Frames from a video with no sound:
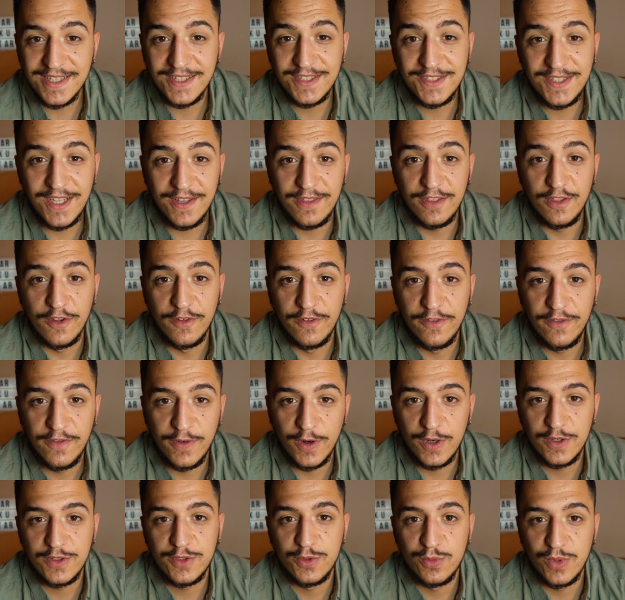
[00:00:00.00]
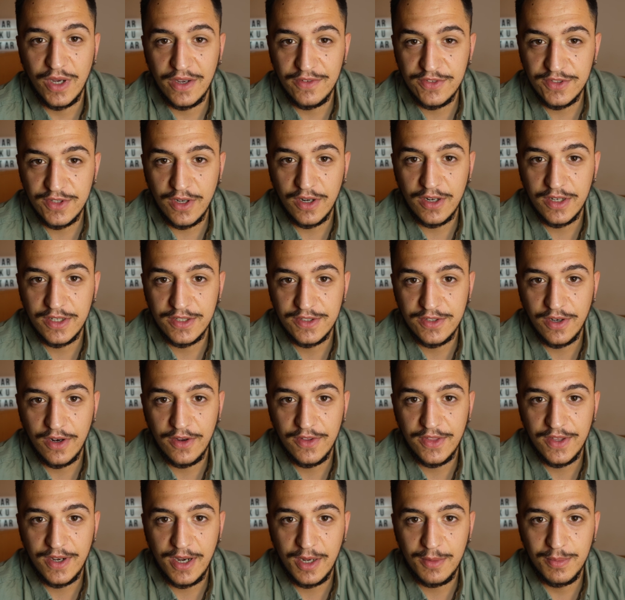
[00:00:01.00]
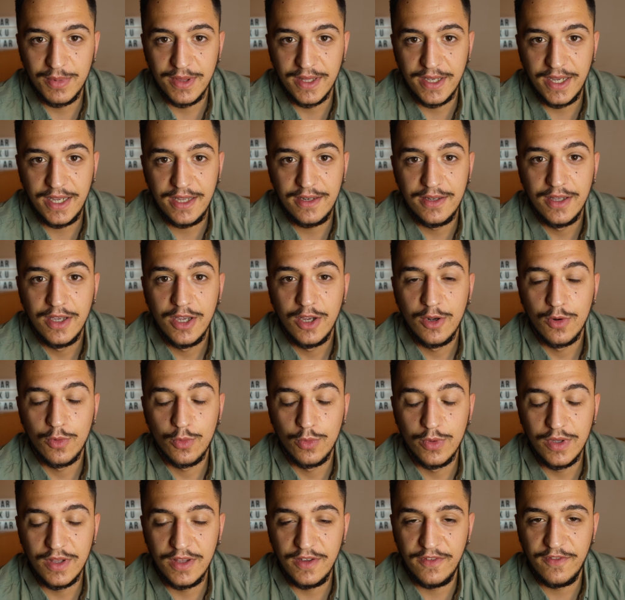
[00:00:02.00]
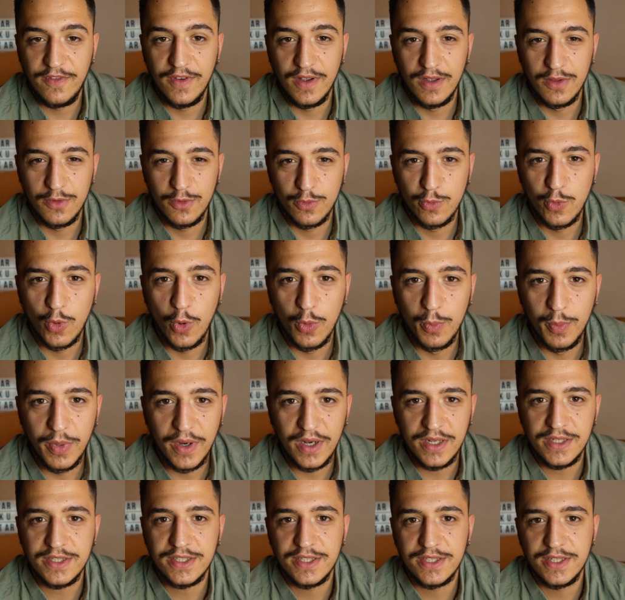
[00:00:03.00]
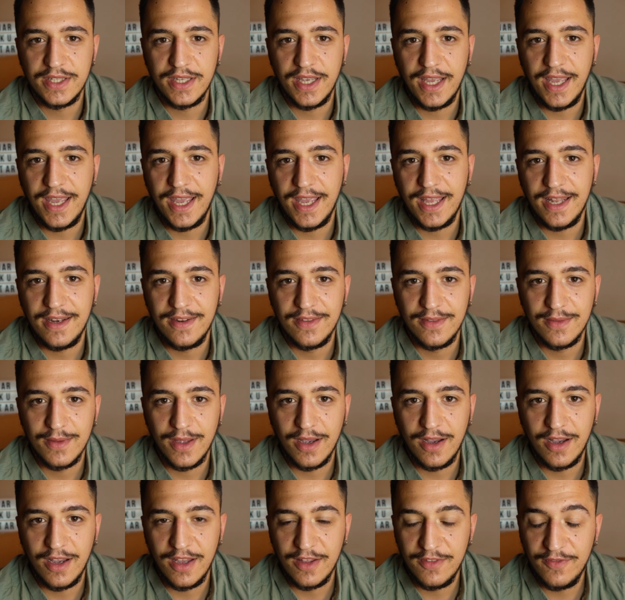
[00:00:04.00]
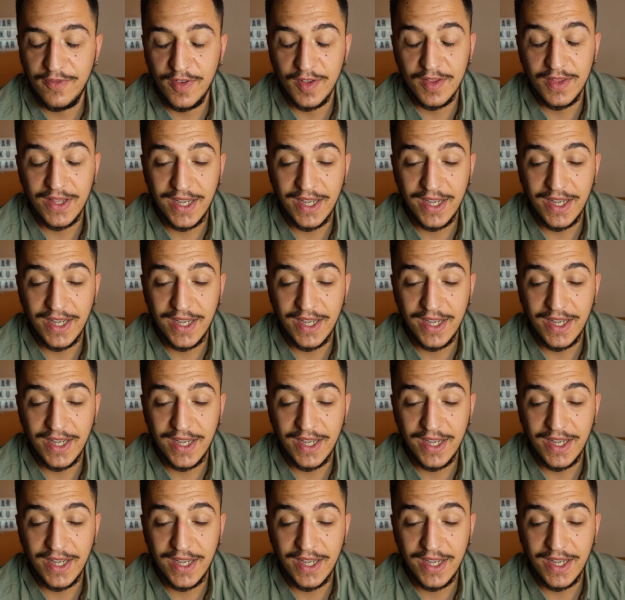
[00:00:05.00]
I said, the first Revstar guitar that I played really felt robust, and it felt